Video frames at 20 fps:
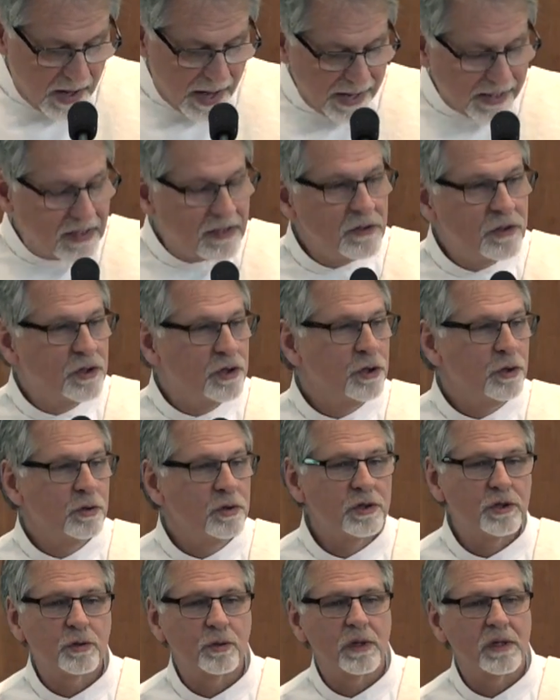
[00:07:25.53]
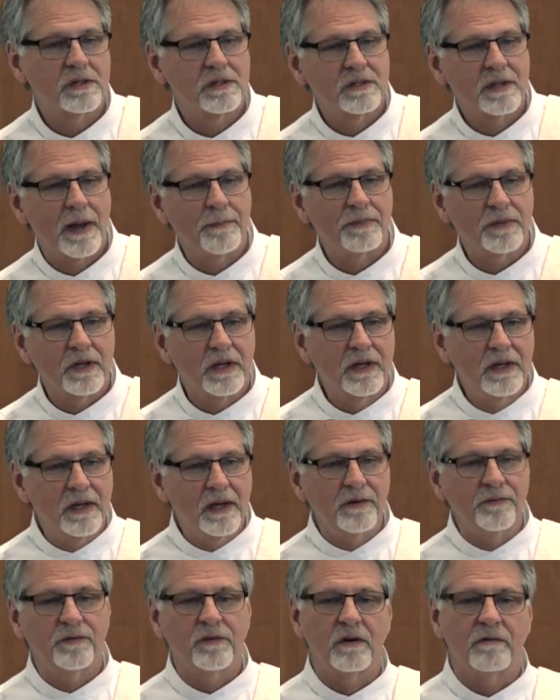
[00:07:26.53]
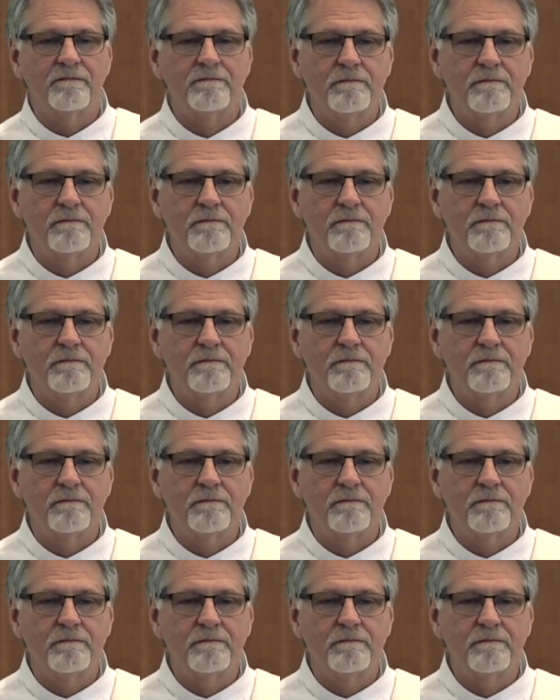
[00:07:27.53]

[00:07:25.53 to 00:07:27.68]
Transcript: I can choose to accept the gift of